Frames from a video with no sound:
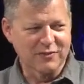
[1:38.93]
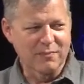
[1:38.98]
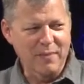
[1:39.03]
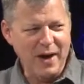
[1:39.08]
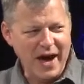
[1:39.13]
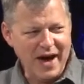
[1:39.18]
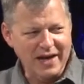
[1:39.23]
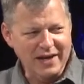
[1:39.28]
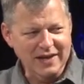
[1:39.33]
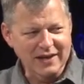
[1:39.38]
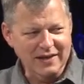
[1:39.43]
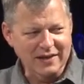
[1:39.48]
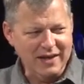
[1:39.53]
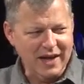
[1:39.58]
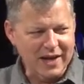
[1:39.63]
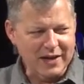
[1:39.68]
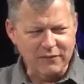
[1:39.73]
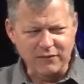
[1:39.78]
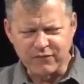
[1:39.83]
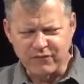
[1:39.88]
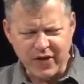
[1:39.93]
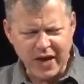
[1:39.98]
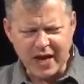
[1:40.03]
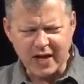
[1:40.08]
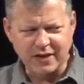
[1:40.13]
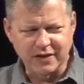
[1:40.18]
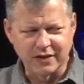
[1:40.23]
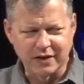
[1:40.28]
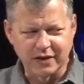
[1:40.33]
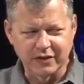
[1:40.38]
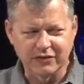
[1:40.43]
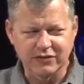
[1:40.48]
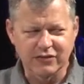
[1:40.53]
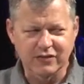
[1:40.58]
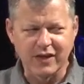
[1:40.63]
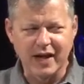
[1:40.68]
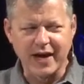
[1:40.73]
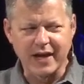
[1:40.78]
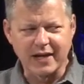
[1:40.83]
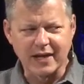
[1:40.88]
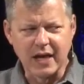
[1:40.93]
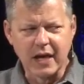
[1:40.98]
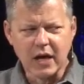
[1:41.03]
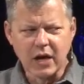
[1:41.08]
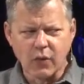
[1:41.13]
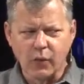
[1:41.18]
about it, like vagueness, like,